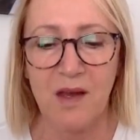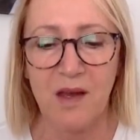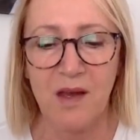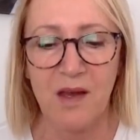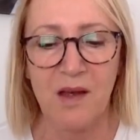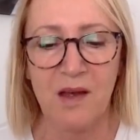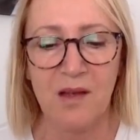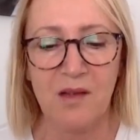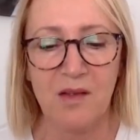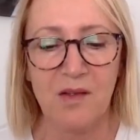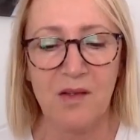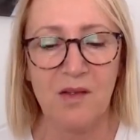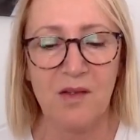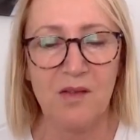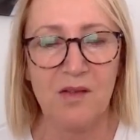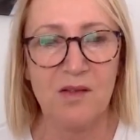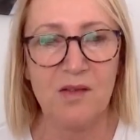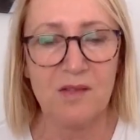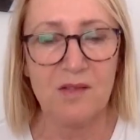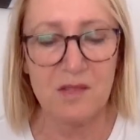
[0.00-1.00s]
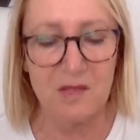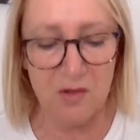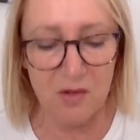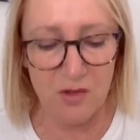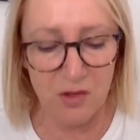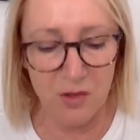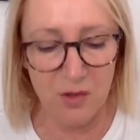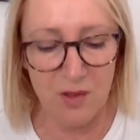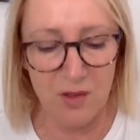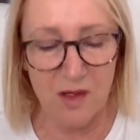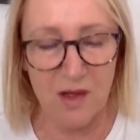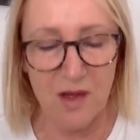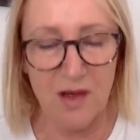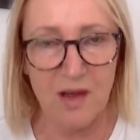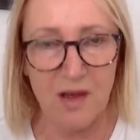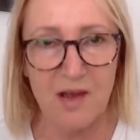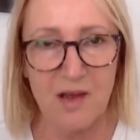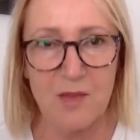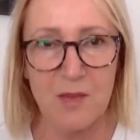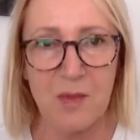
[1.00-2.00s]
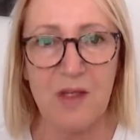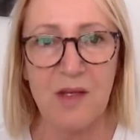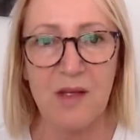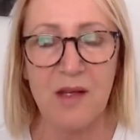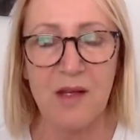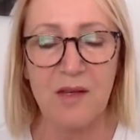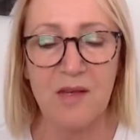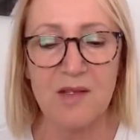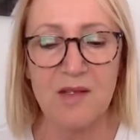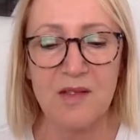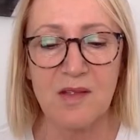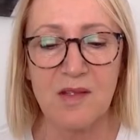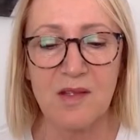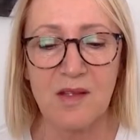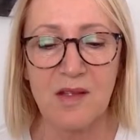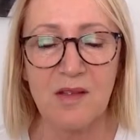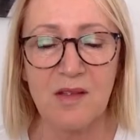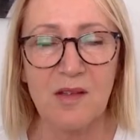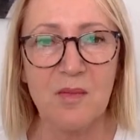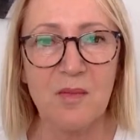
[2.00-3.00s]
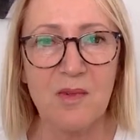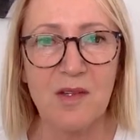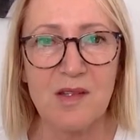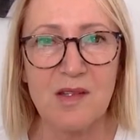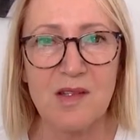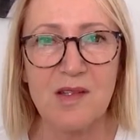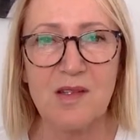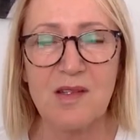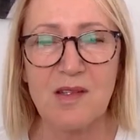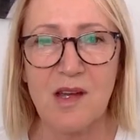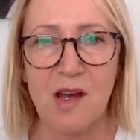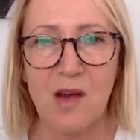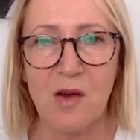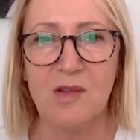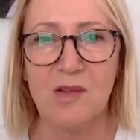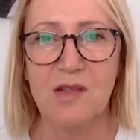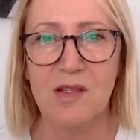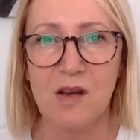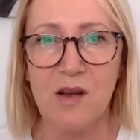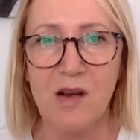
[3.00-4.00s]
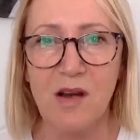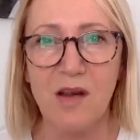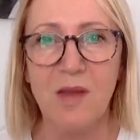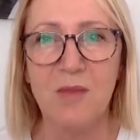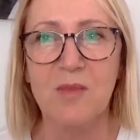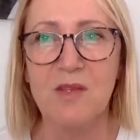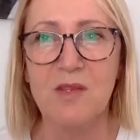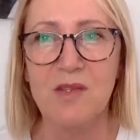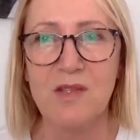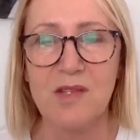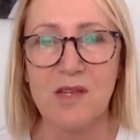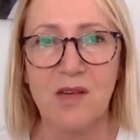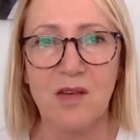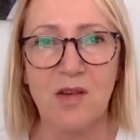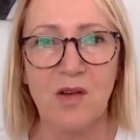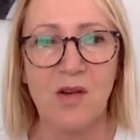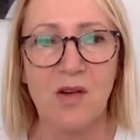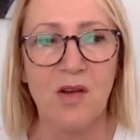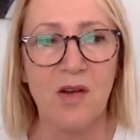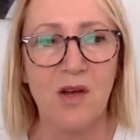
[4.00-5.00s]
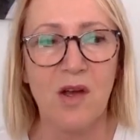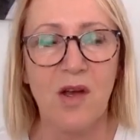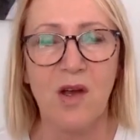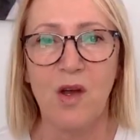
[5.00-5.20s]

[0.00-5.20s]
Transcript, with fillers: And so you and I, as believers in the kingdom, this is our time to say, God,